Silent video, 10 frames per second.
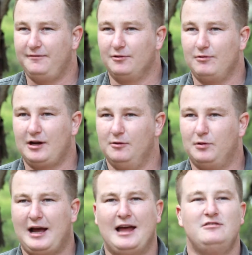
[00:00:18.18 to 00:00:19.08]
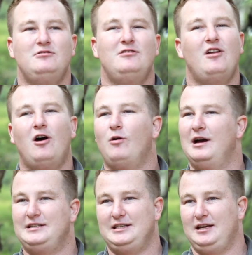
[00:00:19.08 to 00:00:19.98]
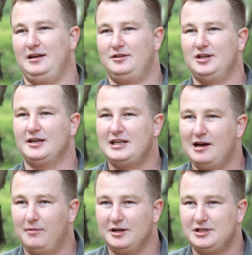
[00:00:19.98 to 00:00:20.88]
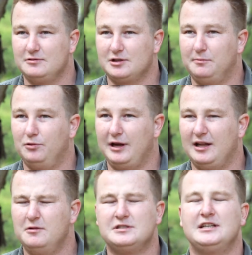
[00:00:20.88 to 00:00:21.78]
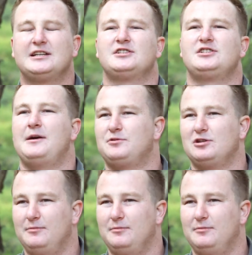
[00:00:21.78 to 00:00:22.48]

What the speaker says: for the record, but I had no idea just how much he was going to put out. It was an exceptional